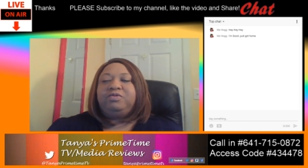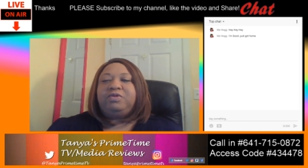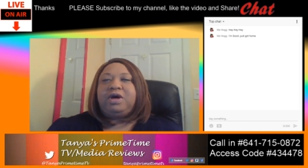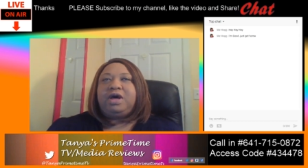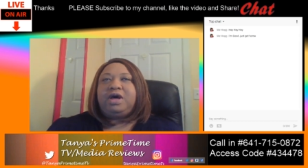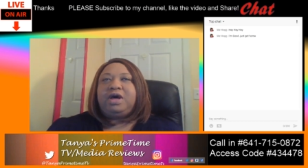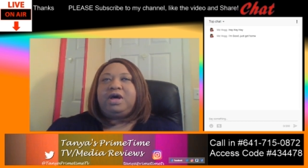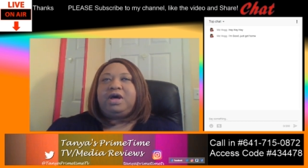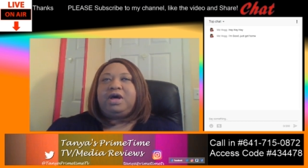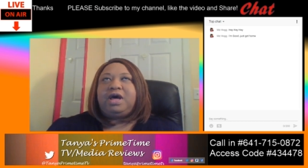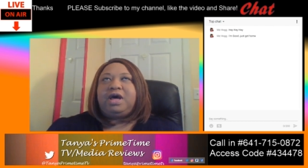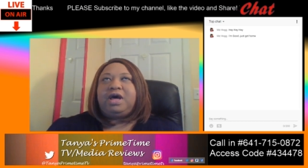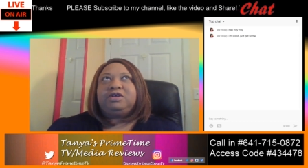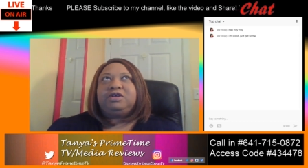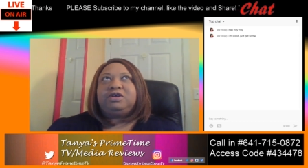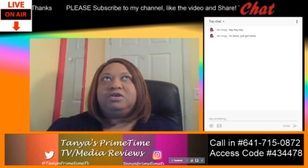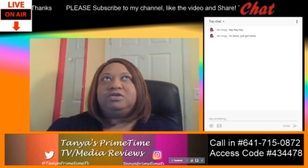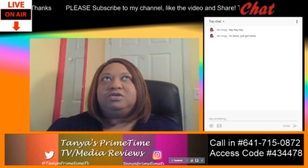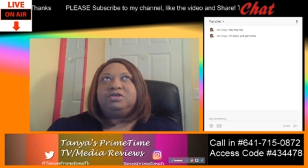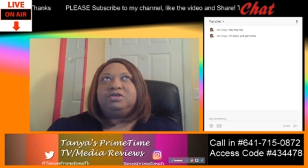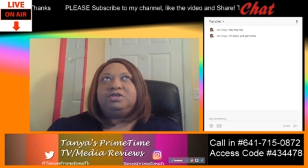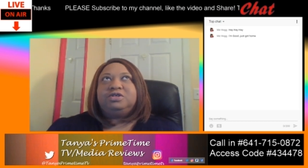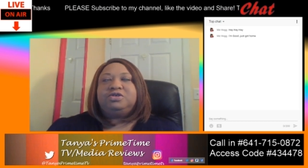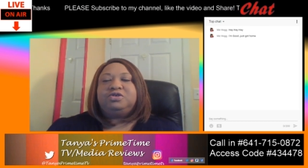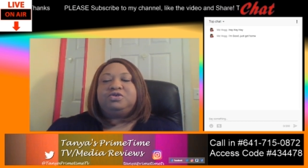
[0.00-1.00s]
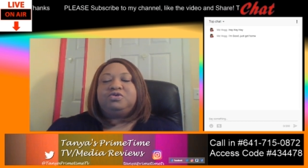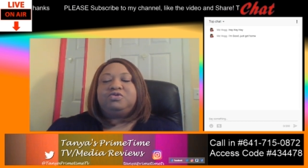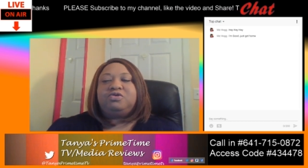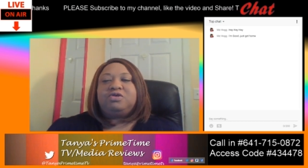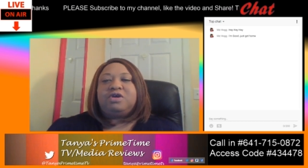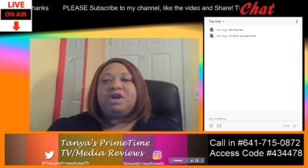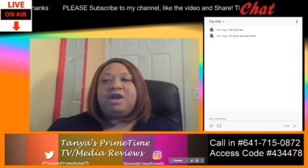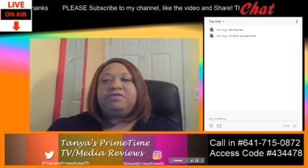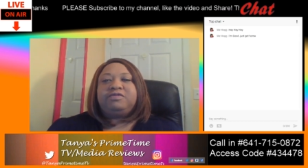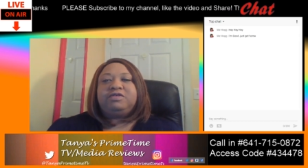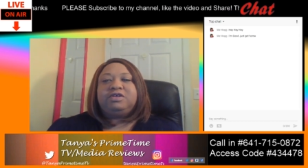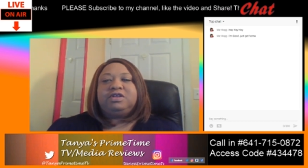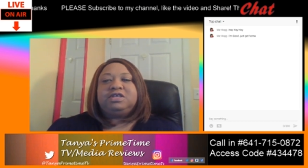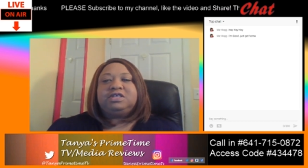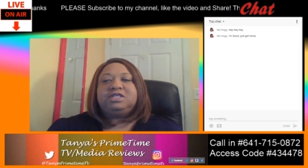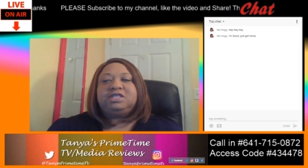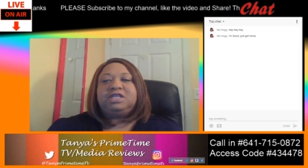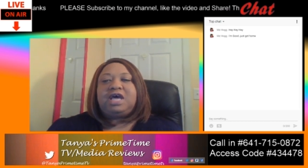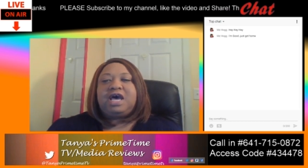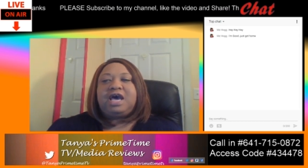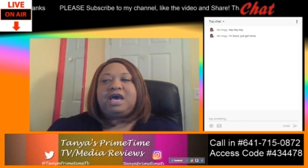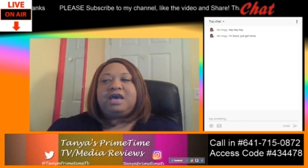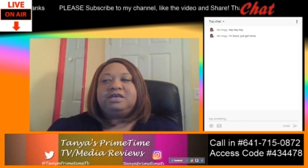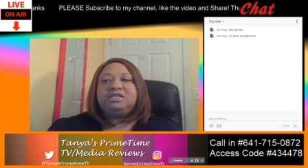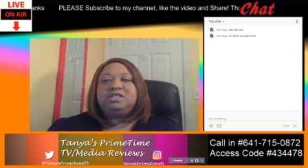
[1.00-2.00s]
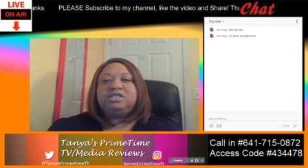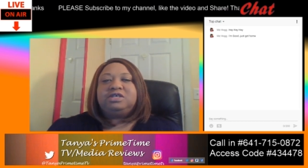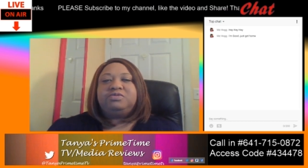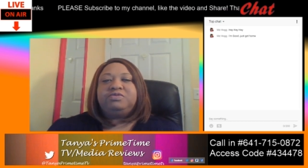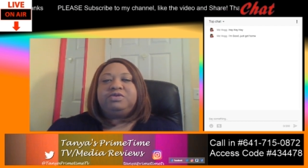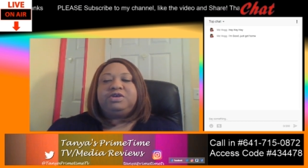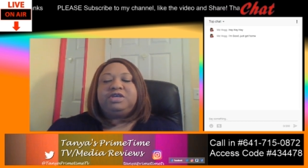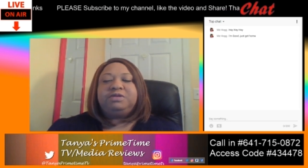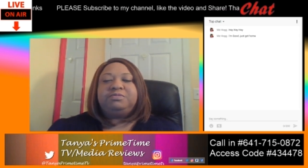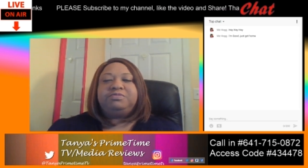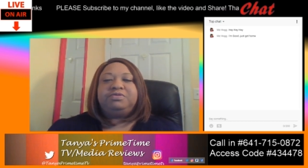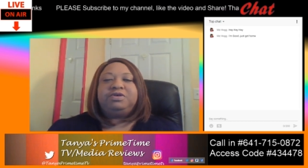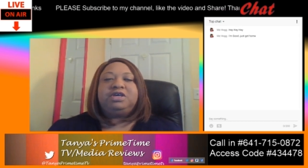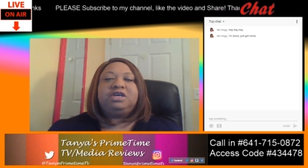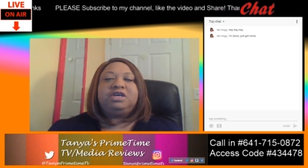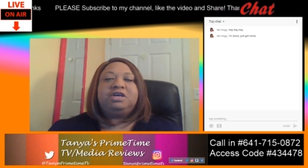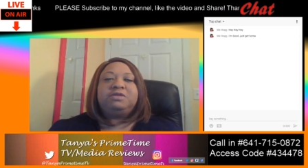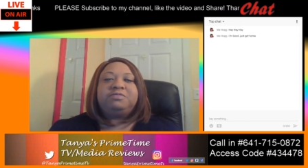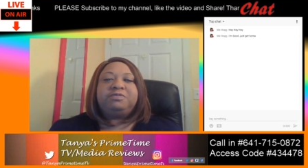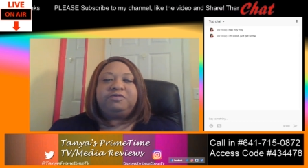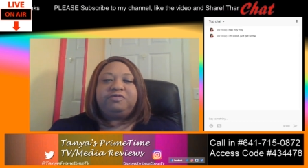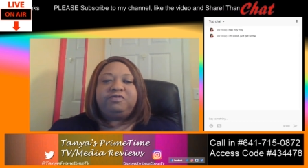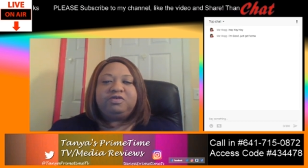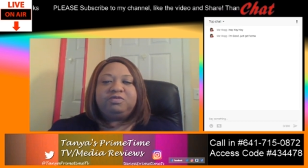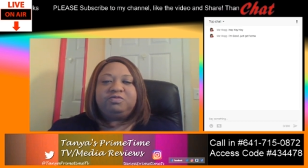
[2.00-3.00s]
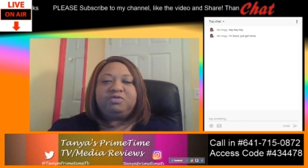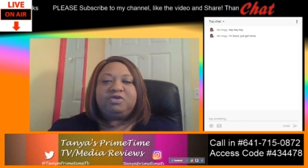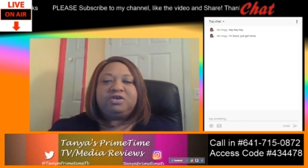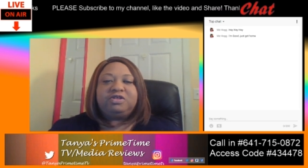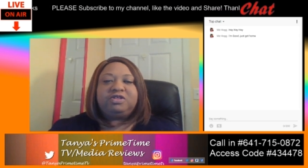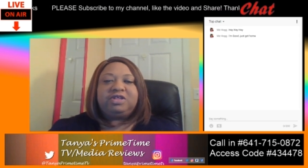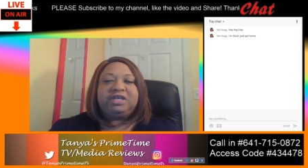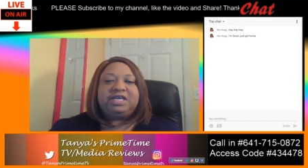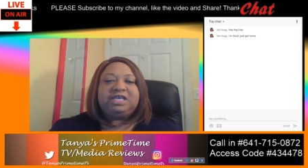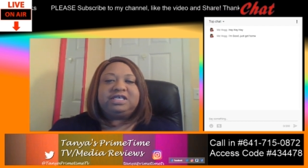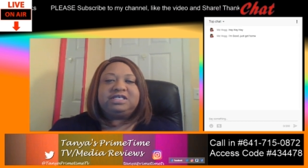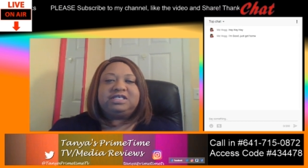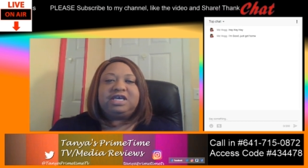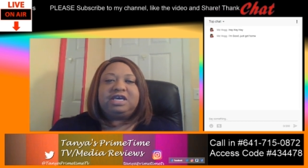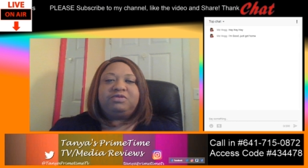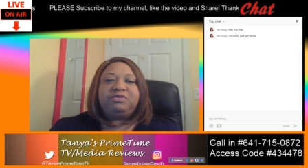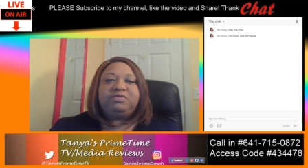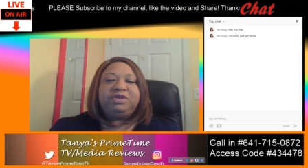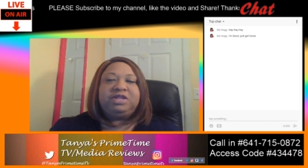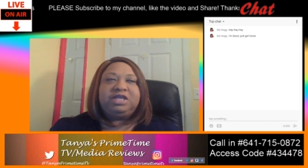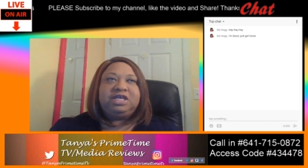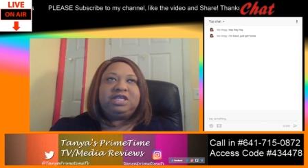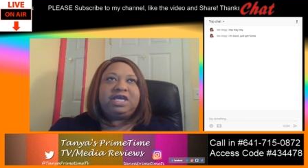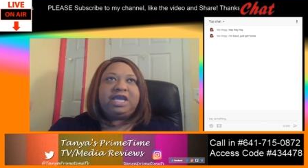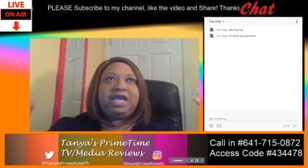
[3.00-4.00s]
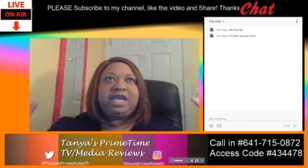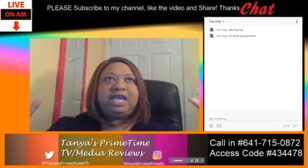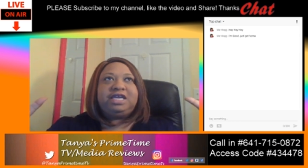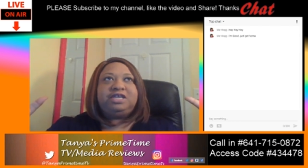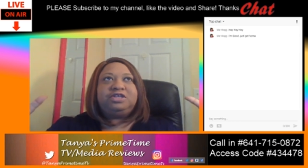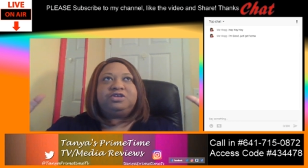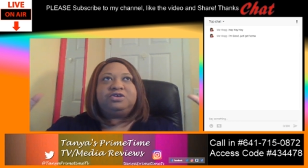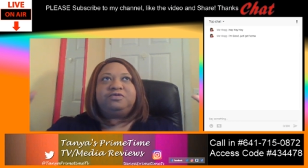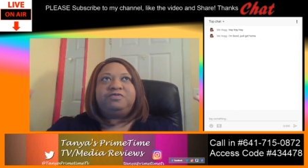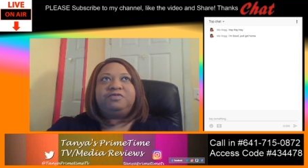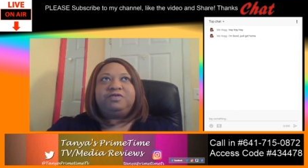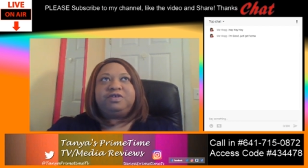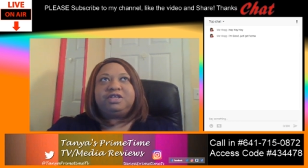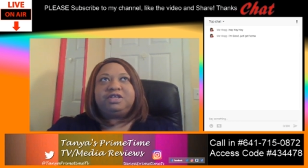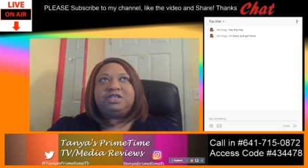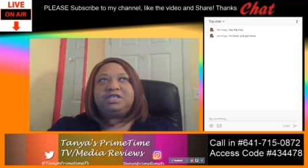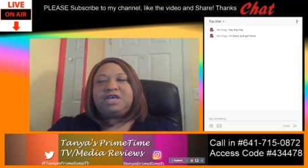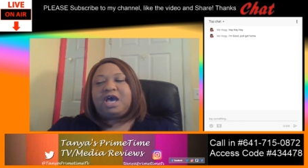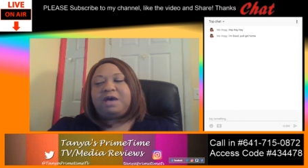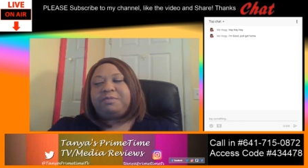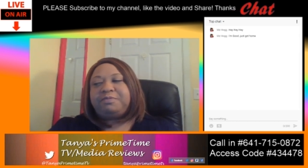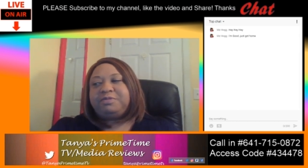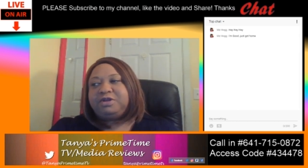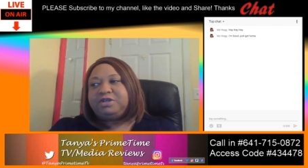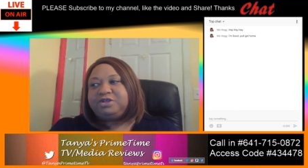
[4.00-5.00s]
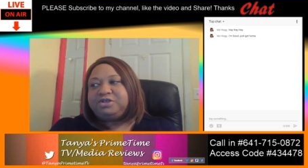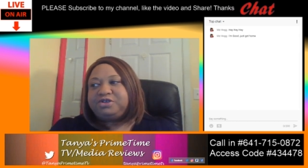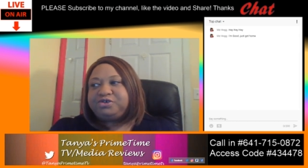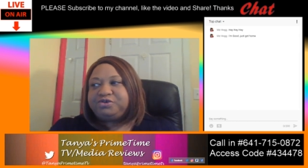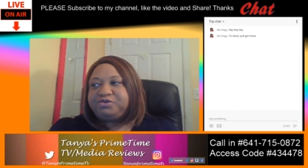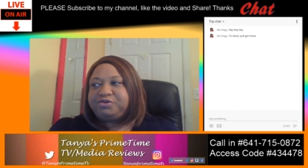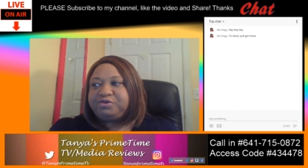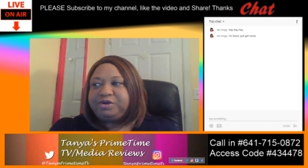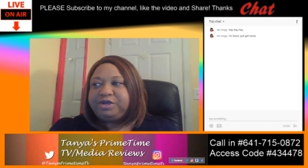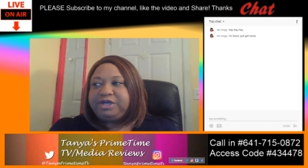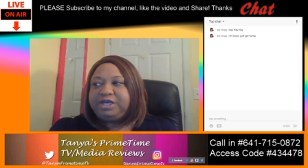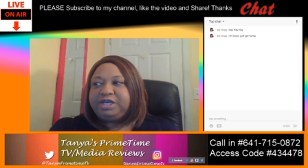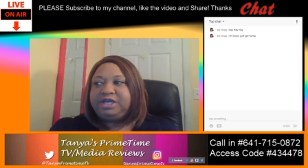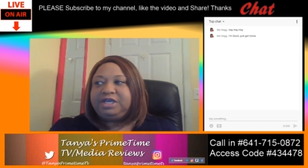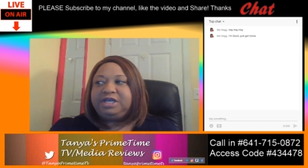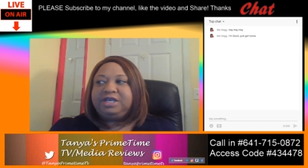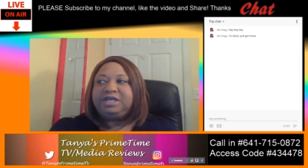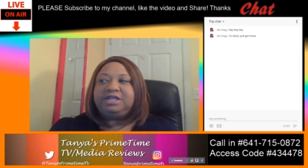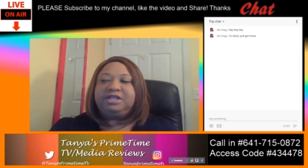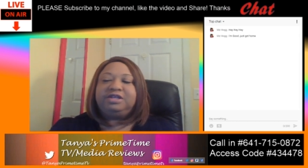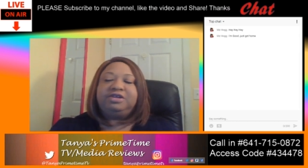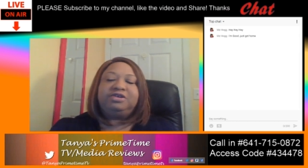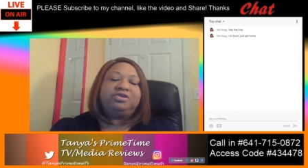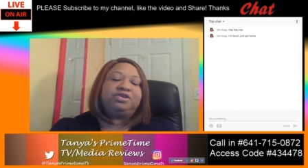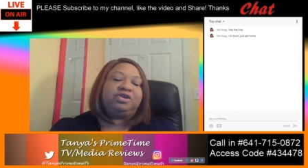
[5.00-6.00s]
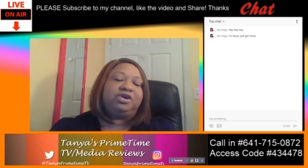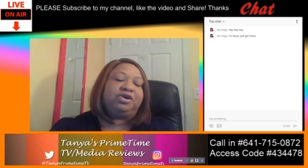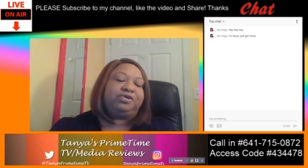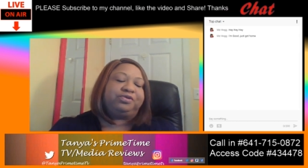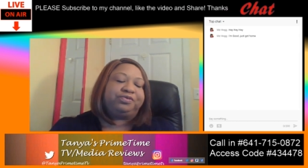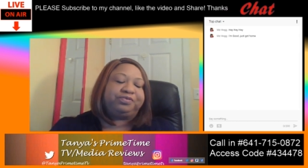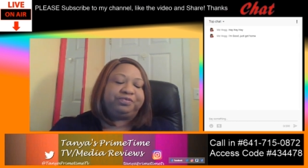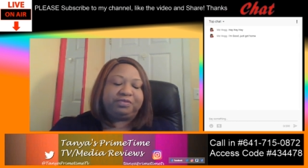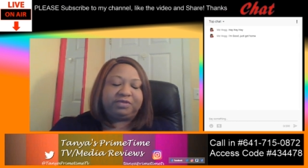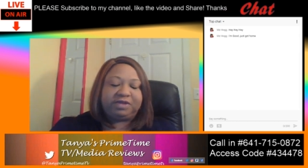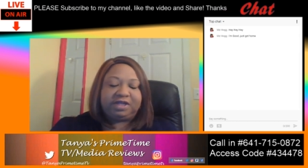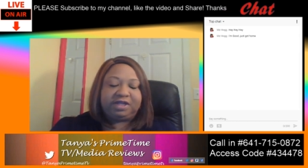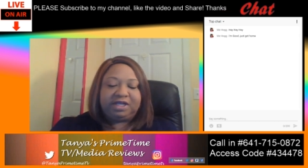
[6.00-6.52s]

I have to go to the store after this live so we can pick up a few more things. Like we need an angel for the top of the tree and you know